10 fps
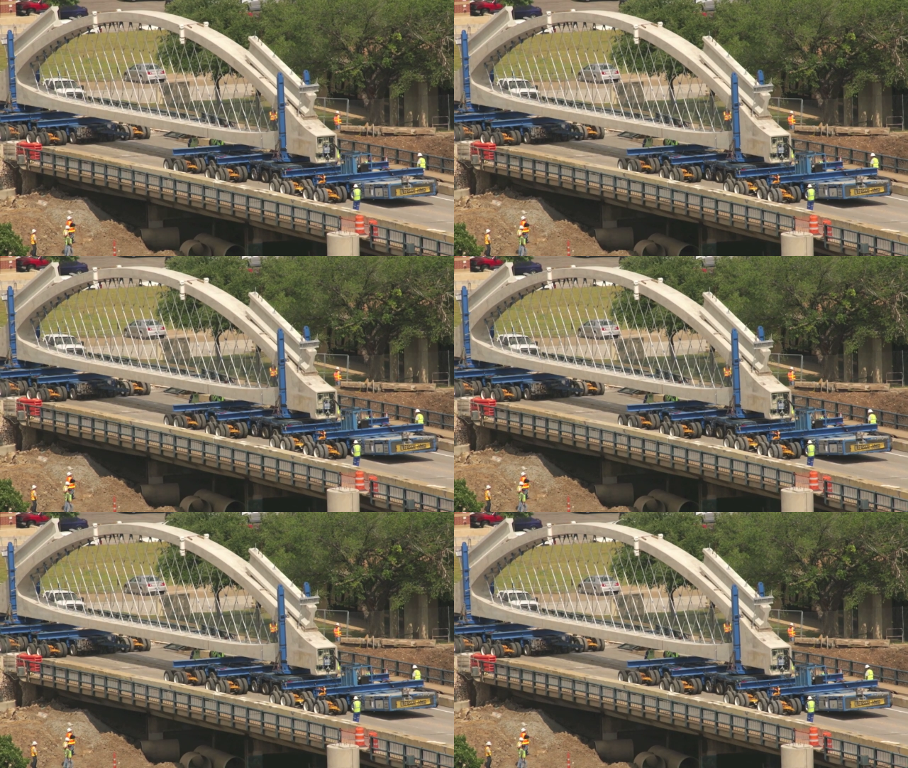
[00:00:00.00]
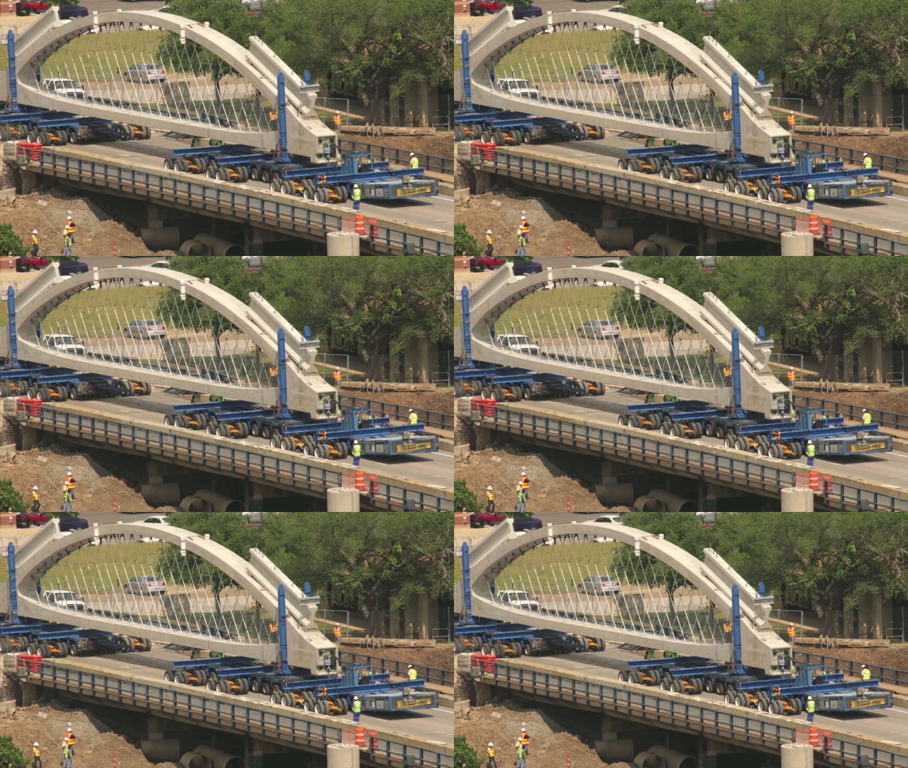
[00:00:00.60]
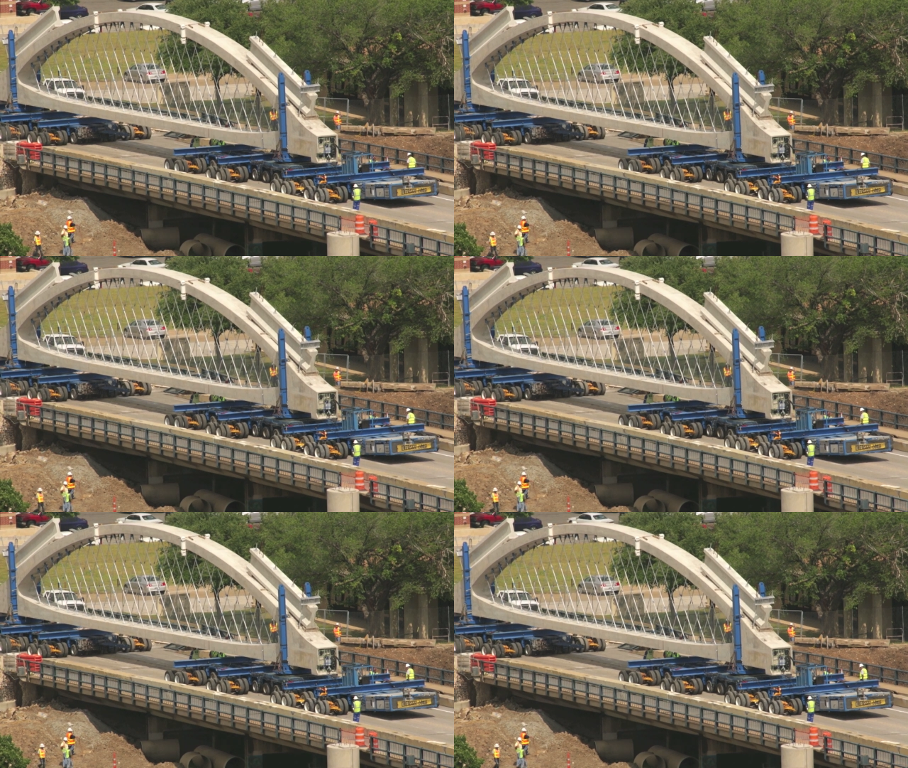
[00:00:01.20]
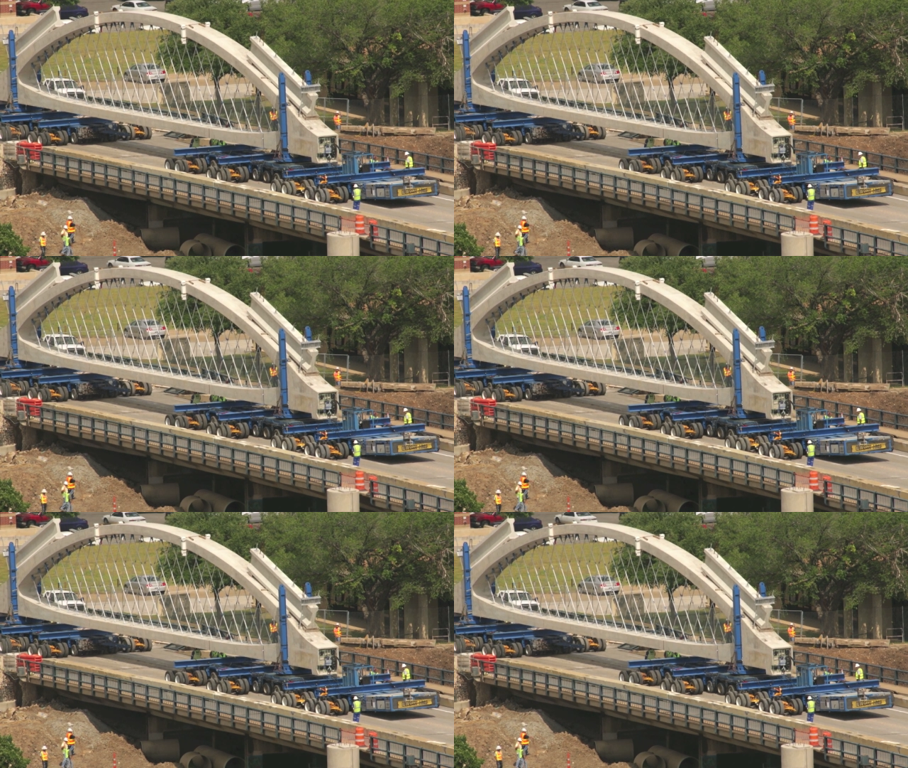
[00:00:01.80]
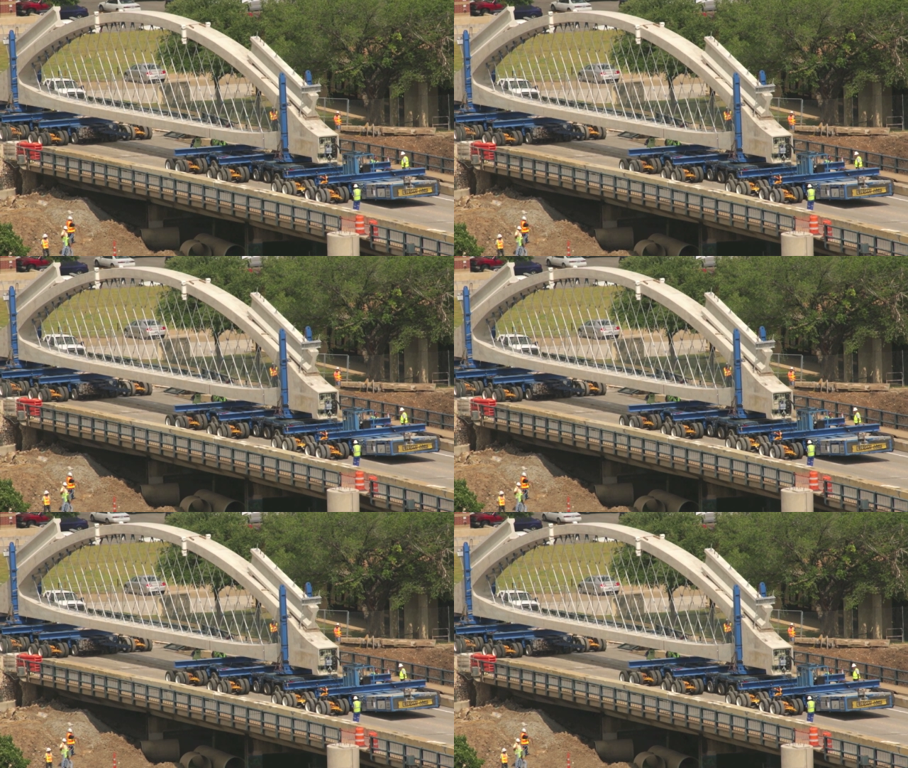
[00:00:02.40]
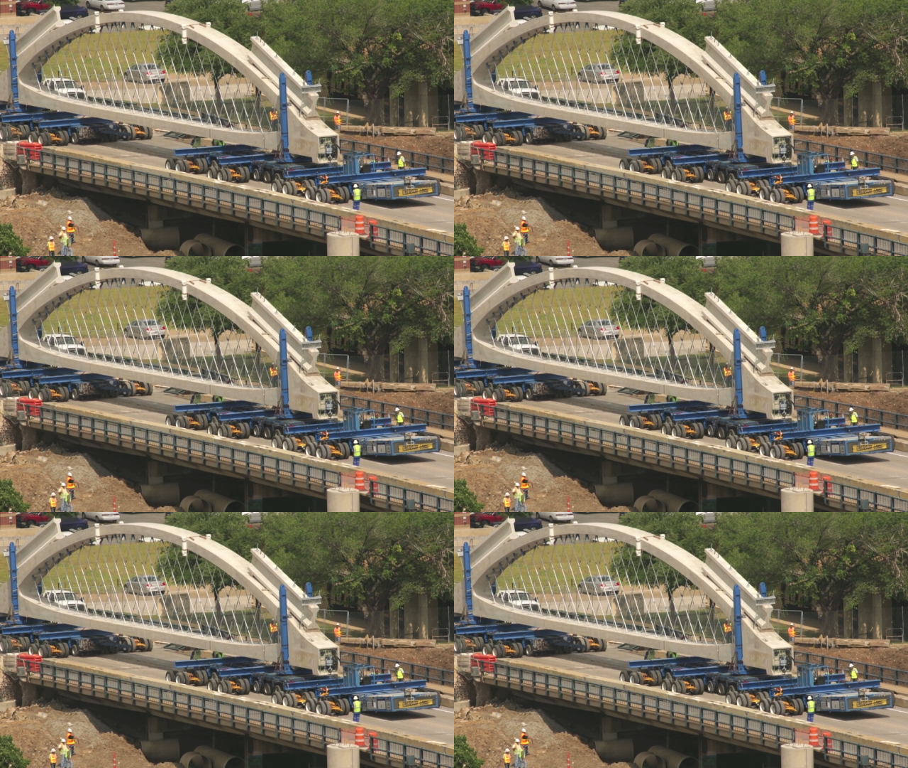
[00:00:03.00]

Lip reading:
(no speaker visible)